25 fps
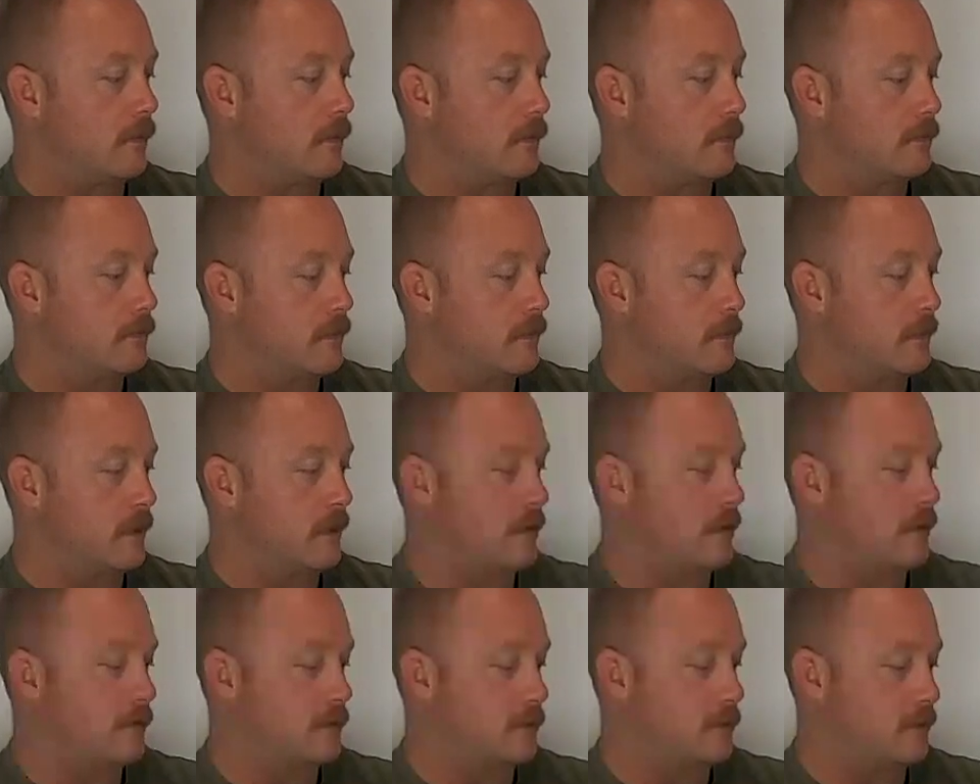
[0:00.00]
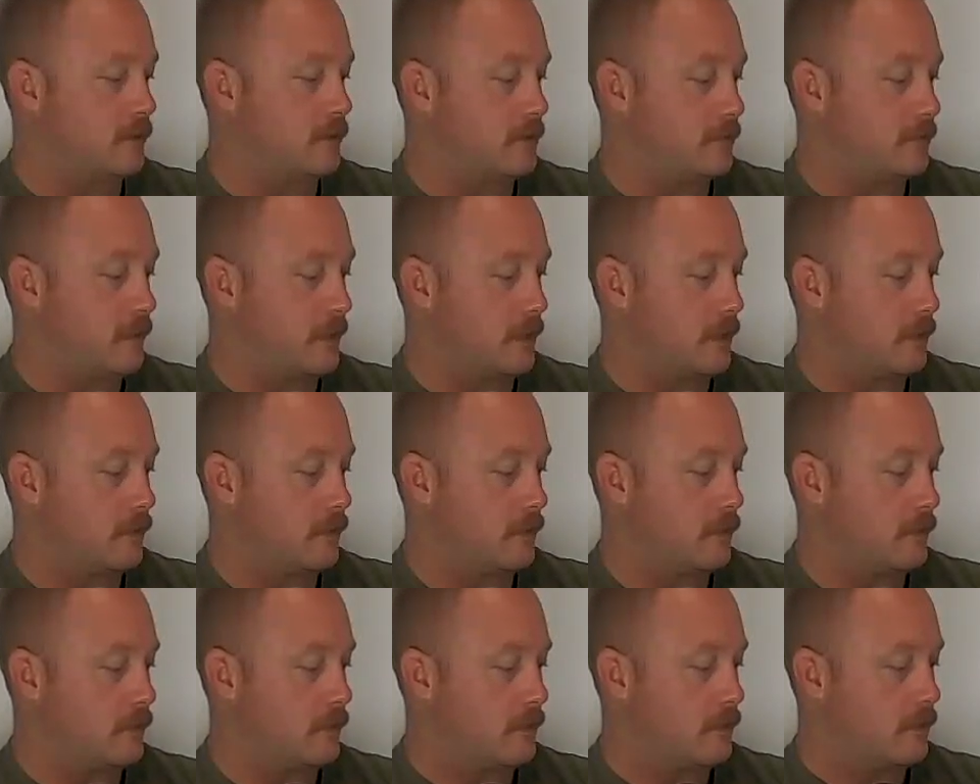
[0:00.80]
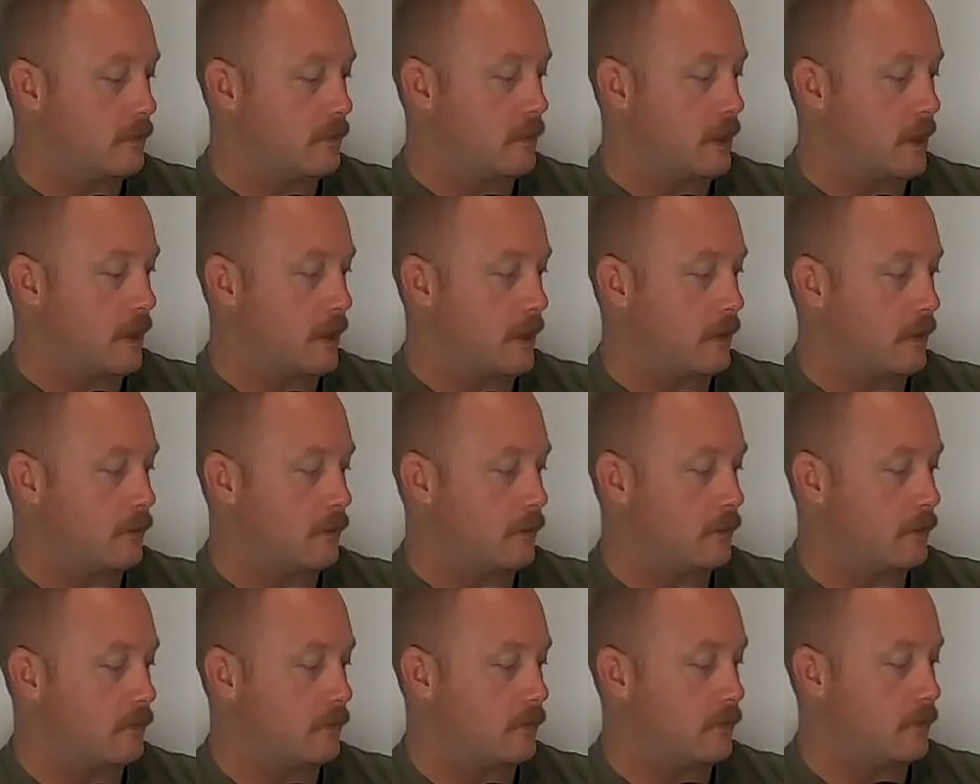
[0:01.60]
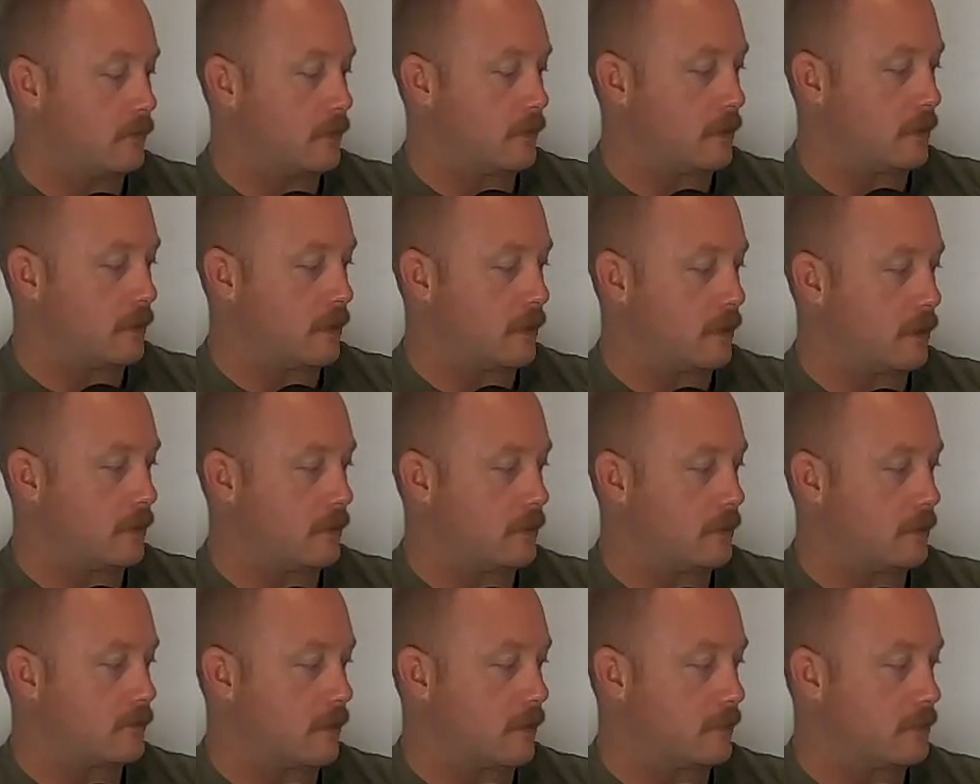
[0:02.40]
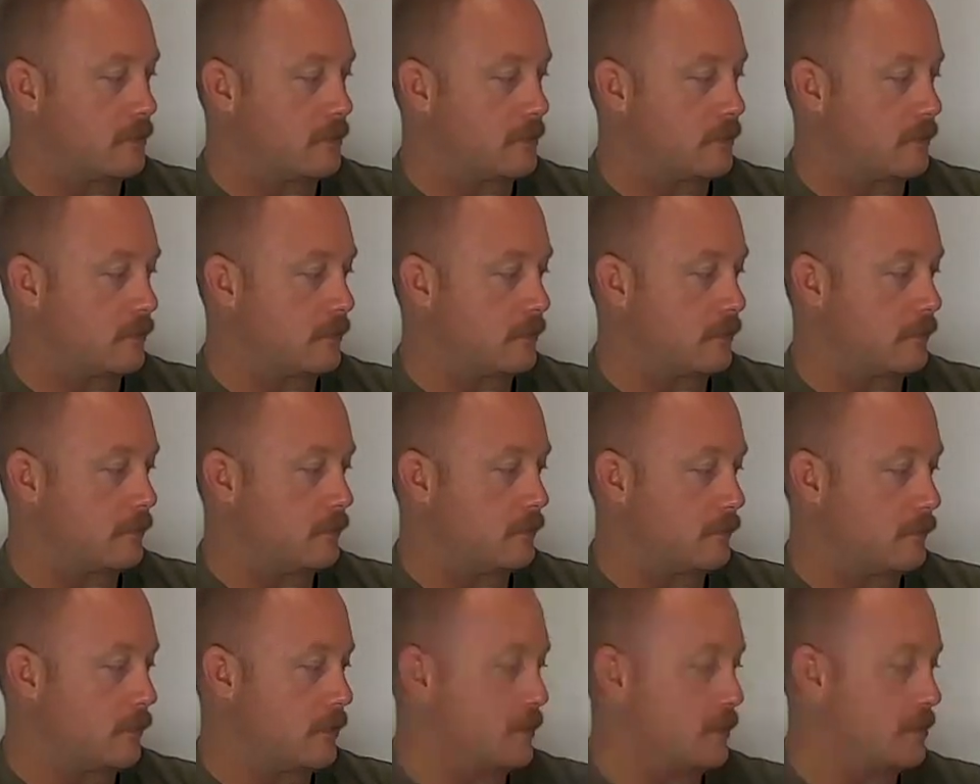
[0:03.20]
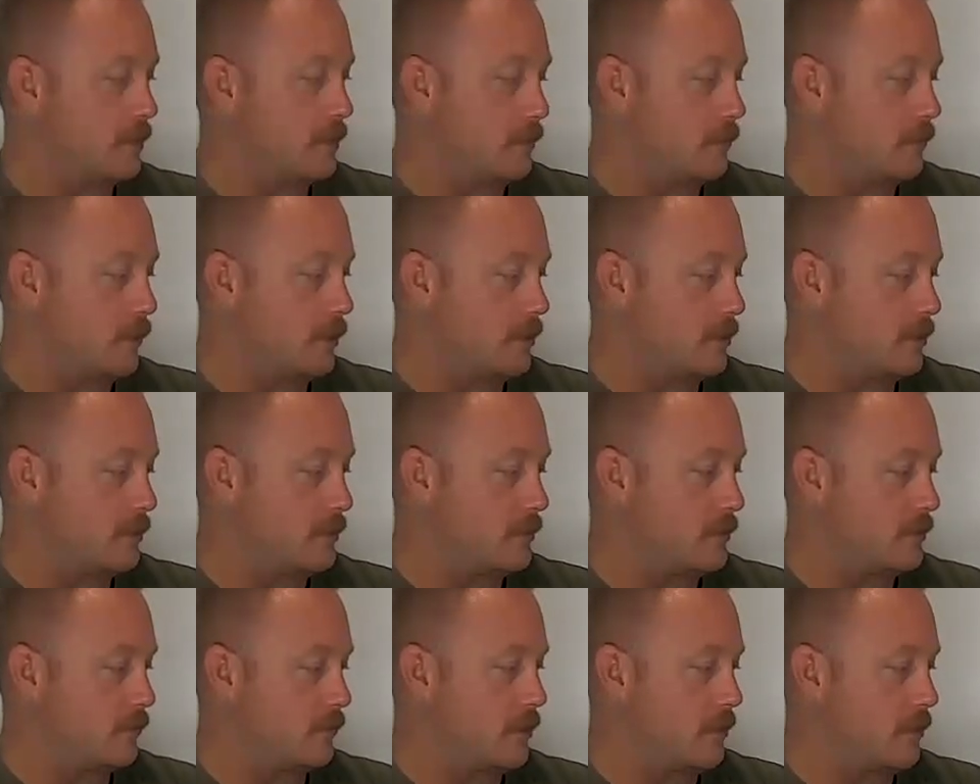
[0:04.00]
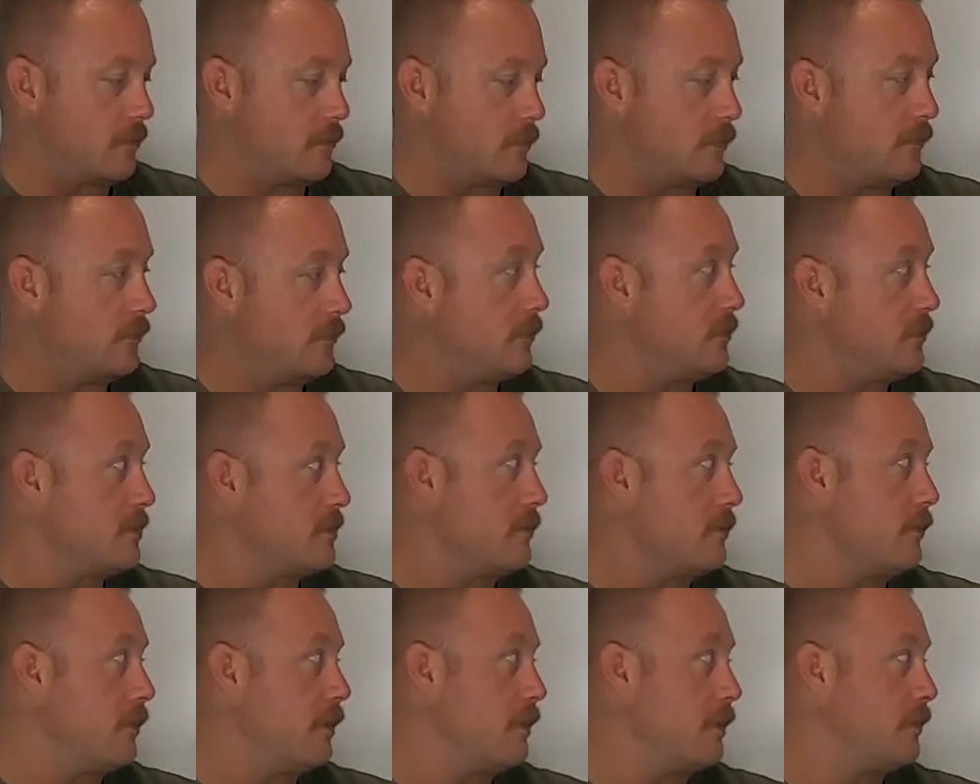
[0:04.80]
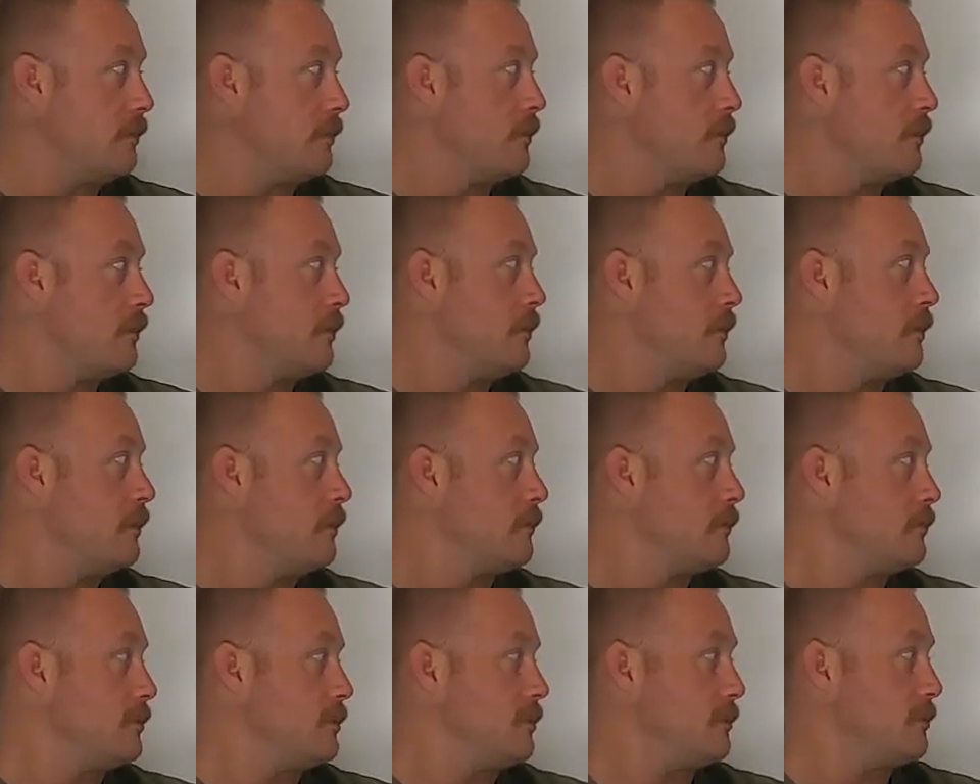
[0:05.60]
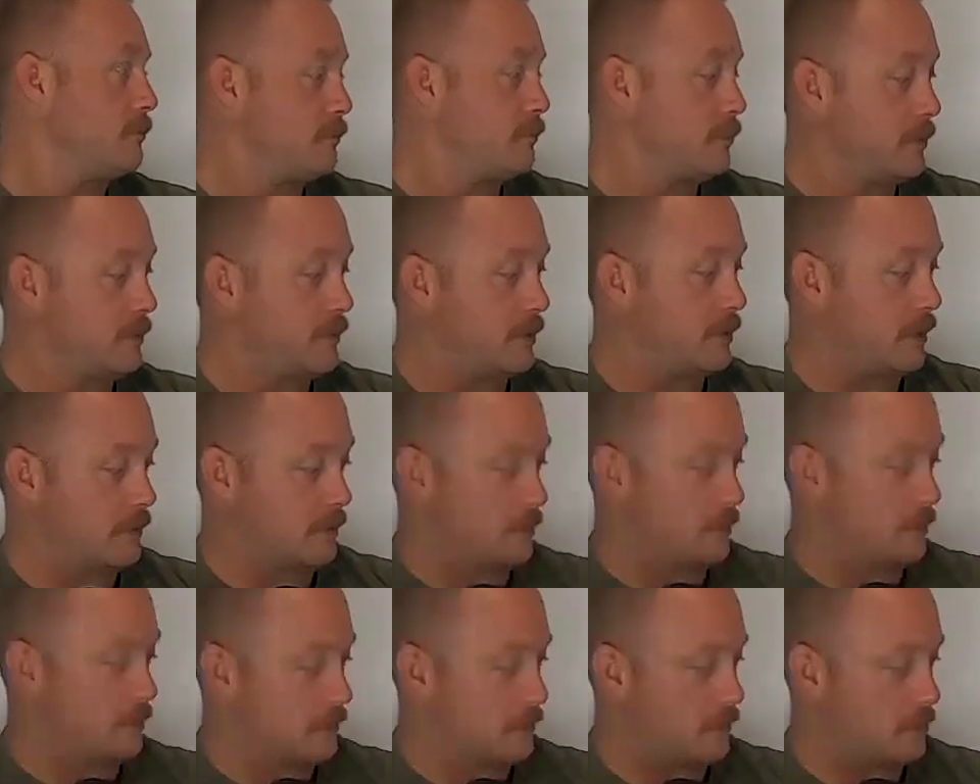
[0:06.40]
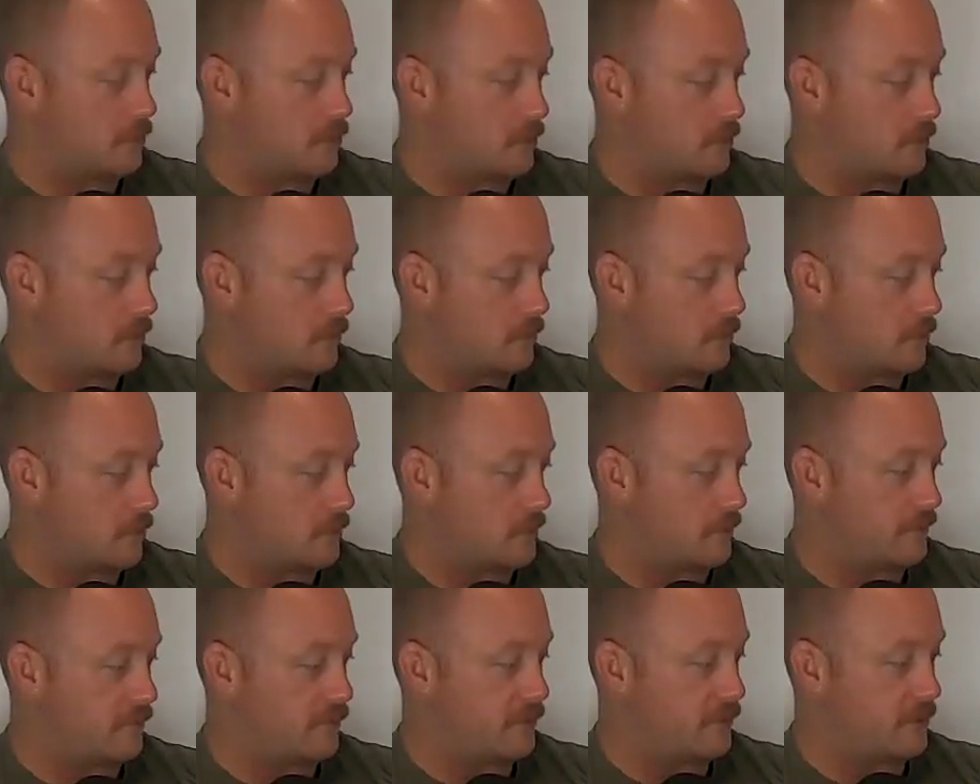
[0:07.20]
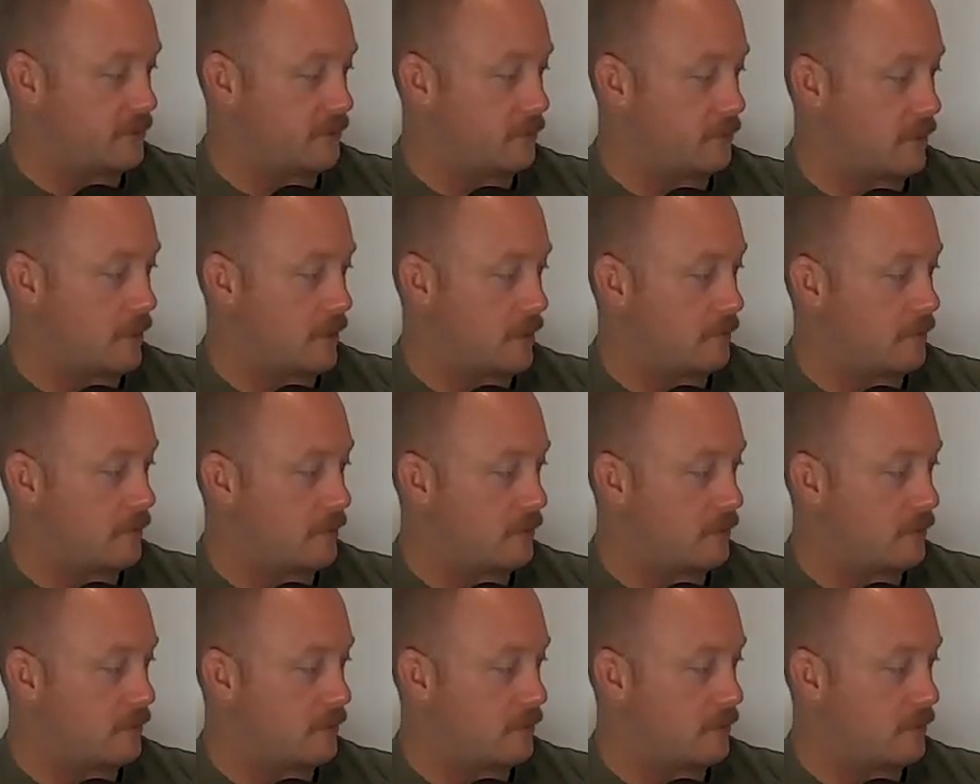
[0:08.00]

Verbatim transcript: I mean, because you spent how long with an Achilles rupture and the rest of yeah. your body's still going to move you somewhere. Exactly. potentially is not the most efficient way, but